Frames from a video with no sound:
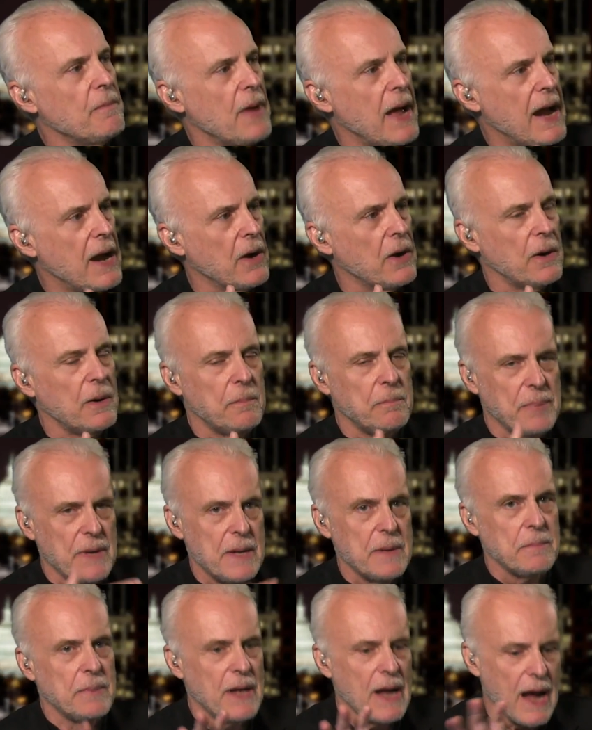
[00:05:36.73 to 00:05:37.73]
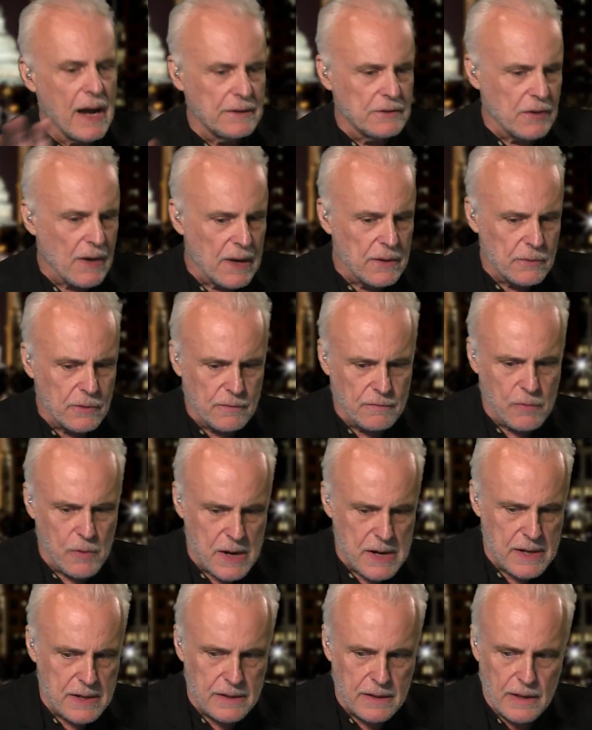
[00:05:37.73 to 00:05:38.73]
Airbnb. I try to
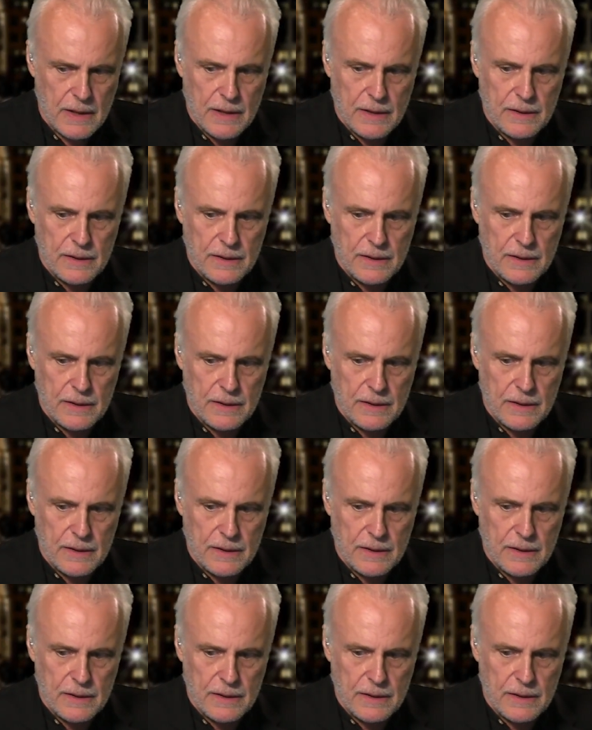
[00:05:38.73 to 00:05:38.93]
avoid it.